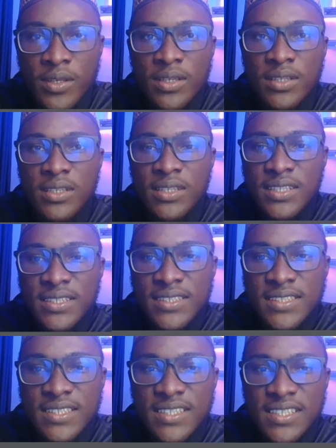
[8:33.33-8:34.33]

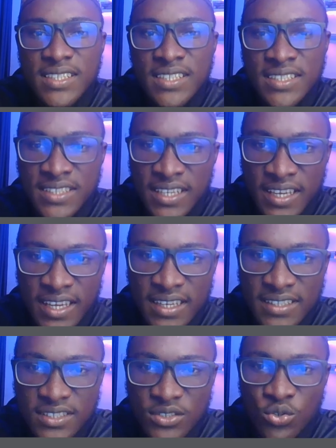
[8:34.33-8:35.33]
this is a
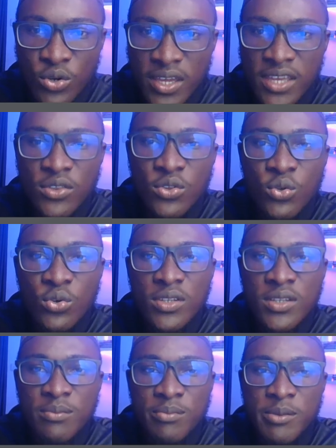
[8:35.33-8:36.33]
cat. So
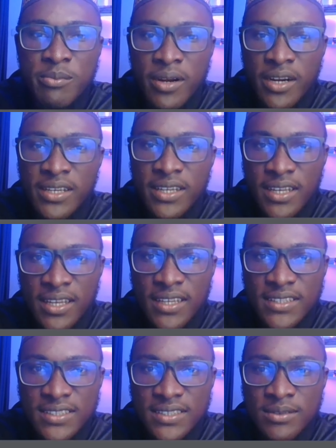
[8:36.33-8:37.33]
kittun bima'na
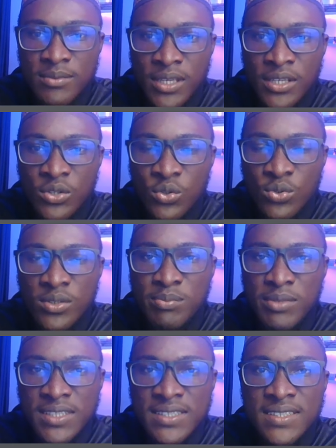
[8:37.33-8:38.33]
cat. Kittun
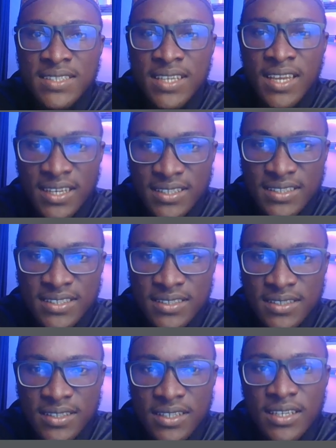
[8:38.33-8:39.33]
means cat.
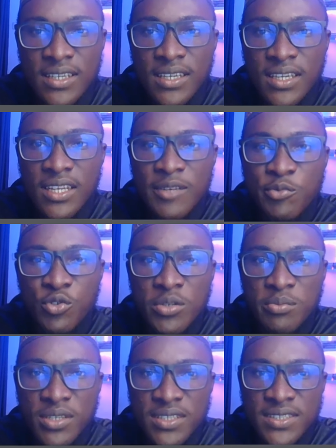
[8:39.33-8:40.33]
Kelbun
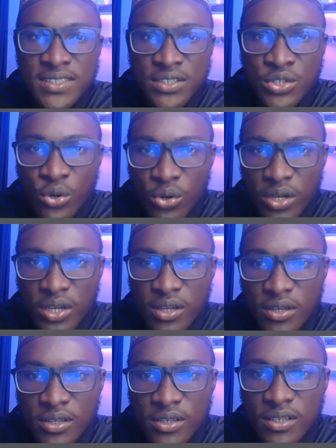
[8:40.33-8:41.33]
means dog.
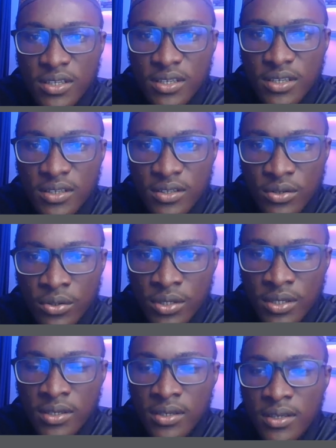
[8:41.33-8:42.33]

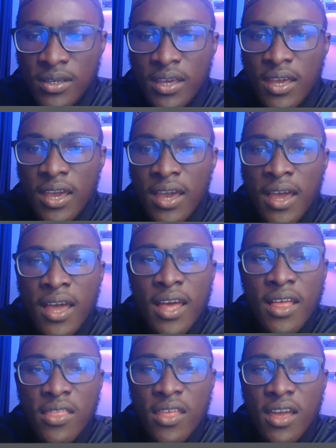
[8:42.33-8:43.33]
Okay.
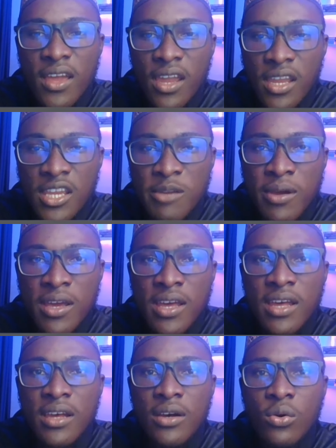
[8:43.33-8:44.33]
Hadha
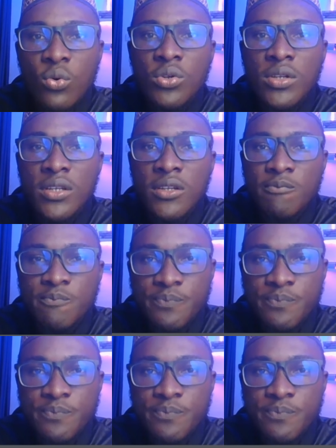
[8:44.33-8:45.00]
himarun.